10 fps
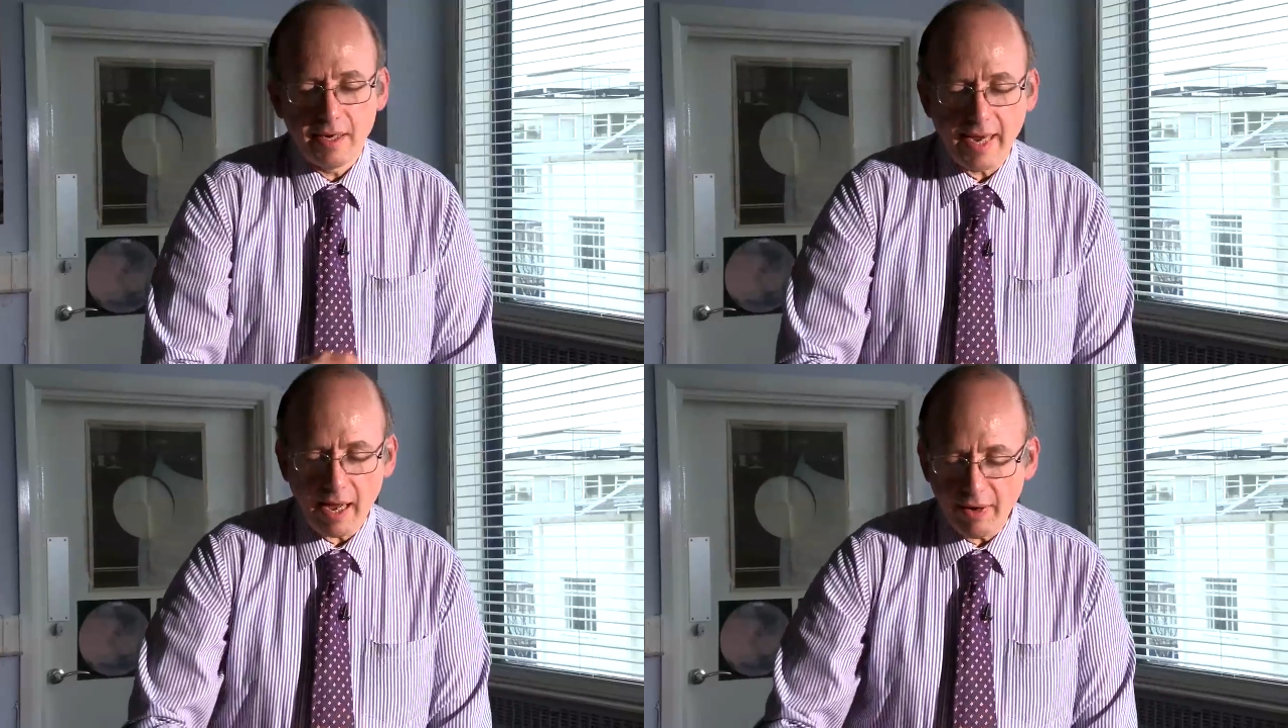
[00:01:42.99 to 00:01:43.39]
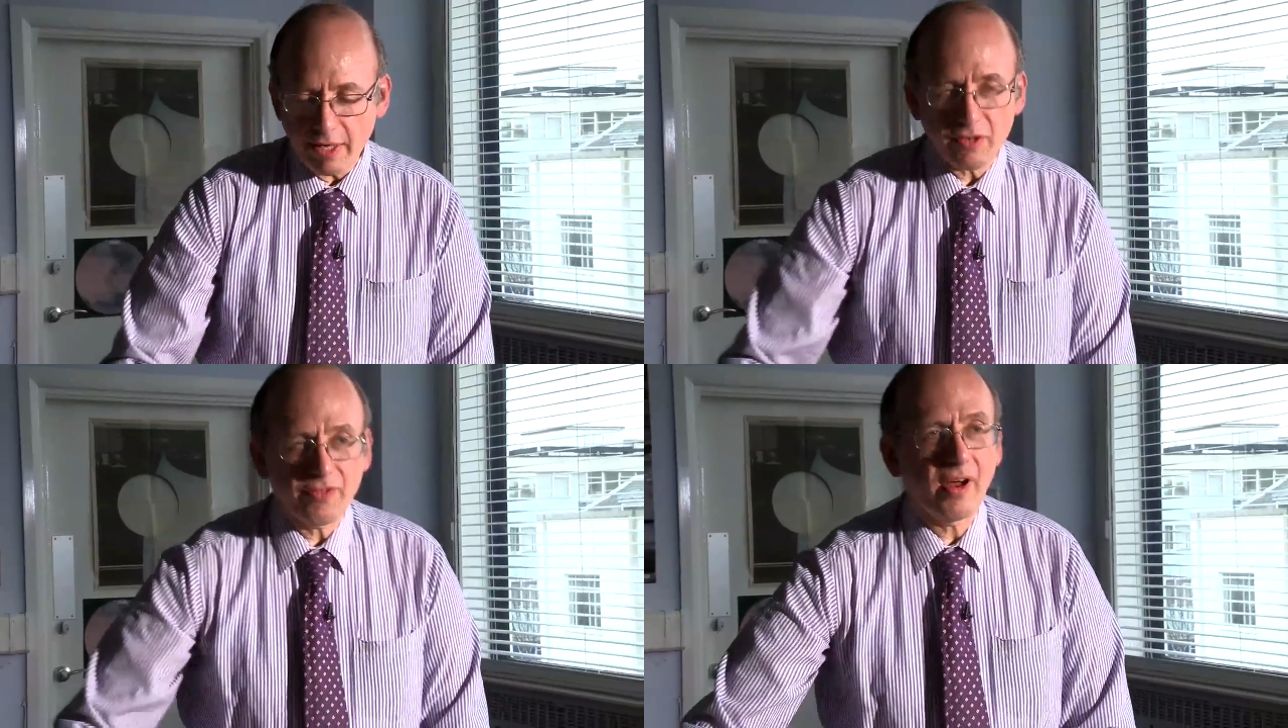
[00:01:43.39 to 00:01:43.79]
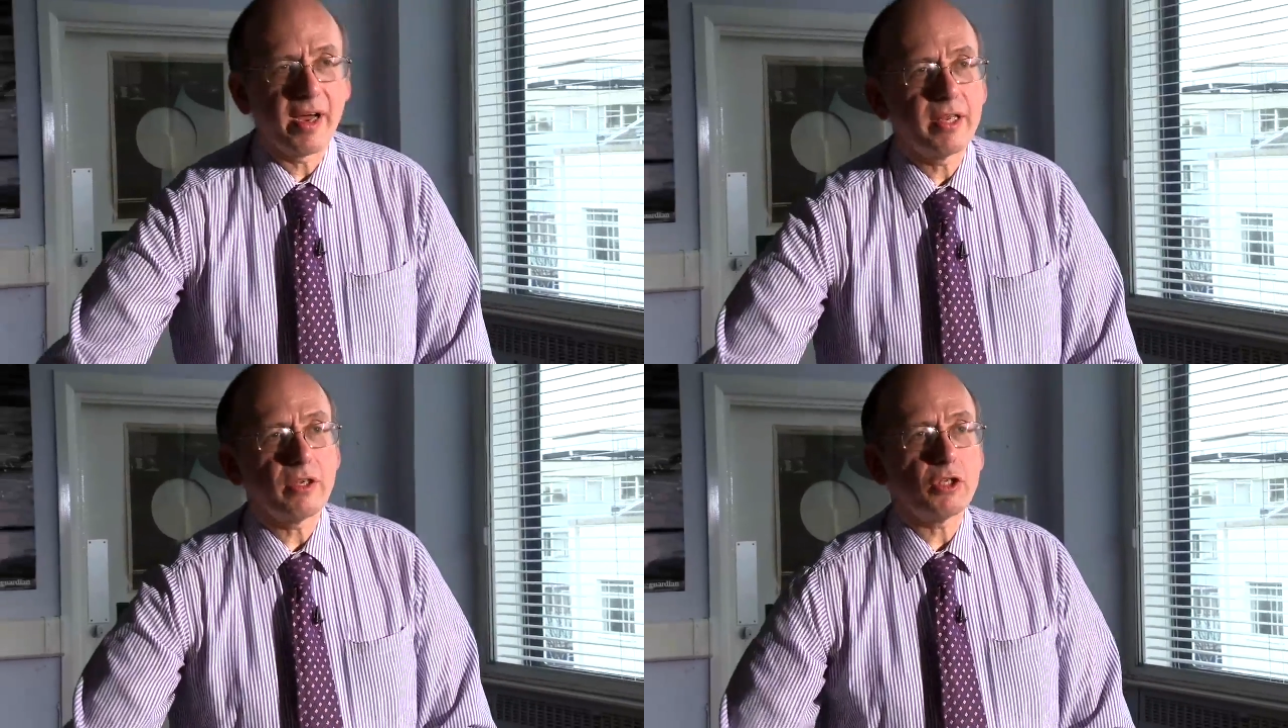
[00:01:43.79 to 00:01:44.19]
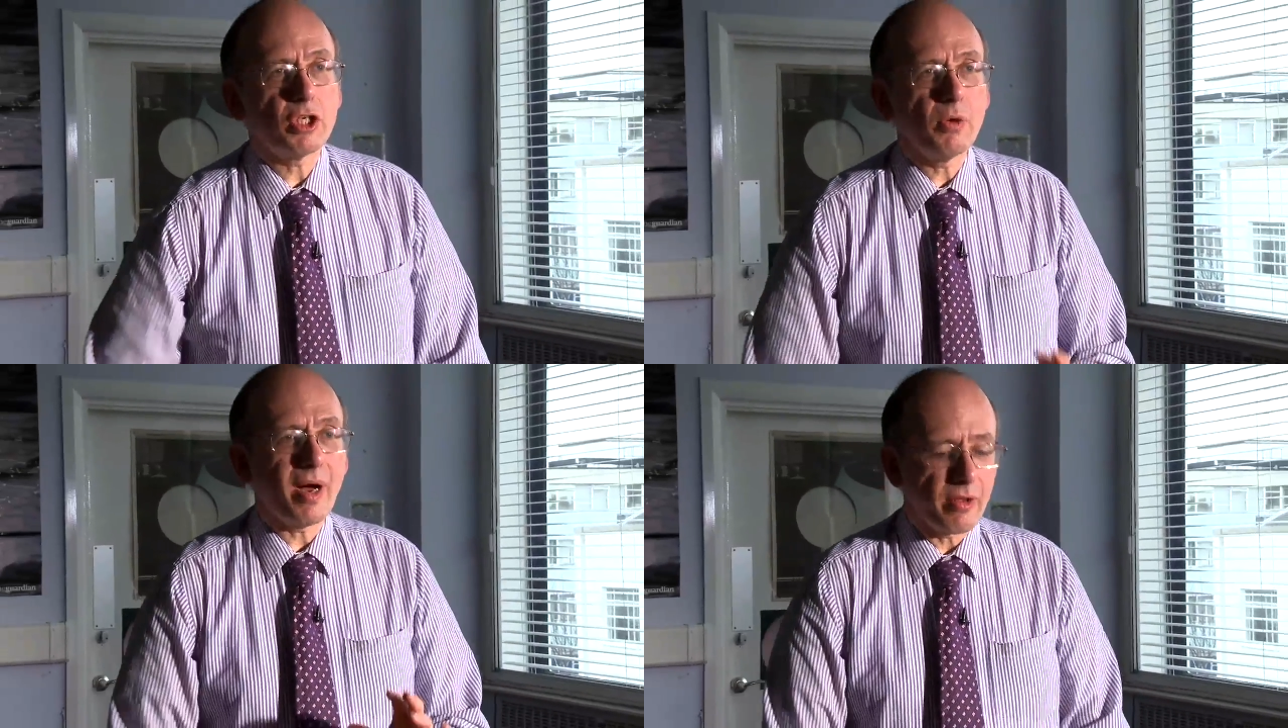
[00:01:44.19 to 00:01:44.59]
Now let's find
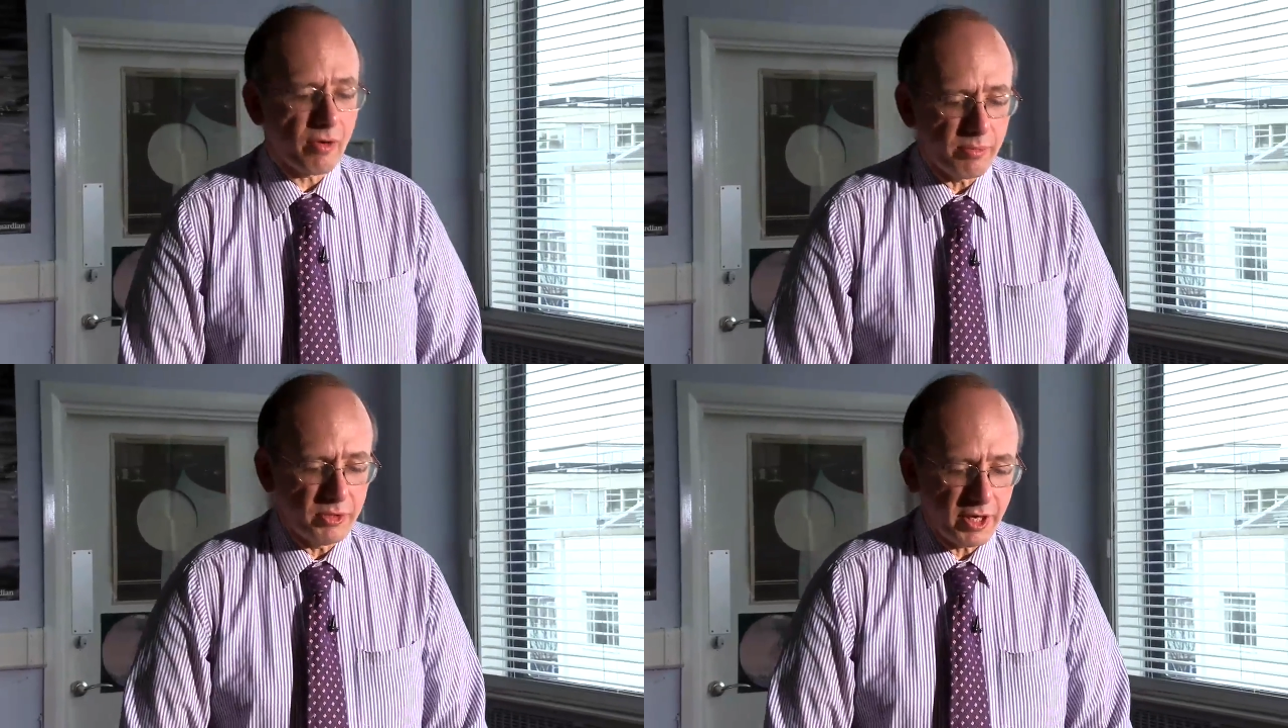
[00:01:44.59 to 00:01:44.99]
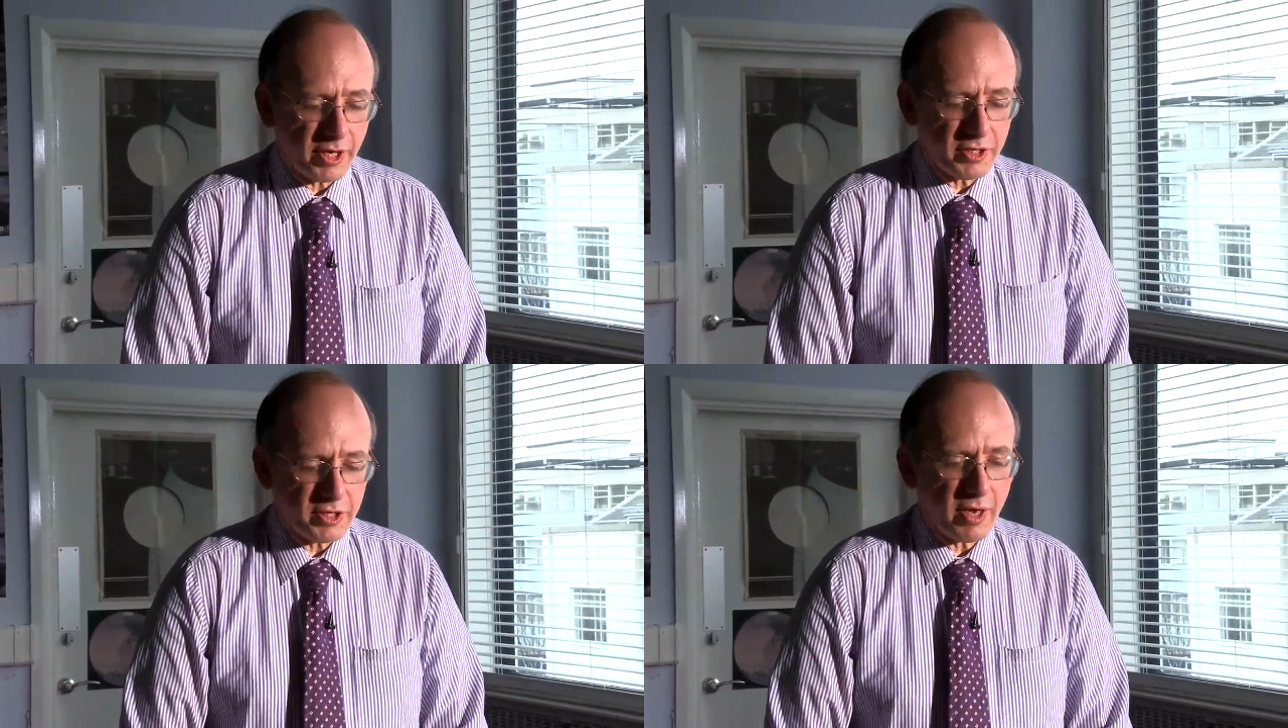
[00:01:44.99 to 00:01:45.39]
two other objects,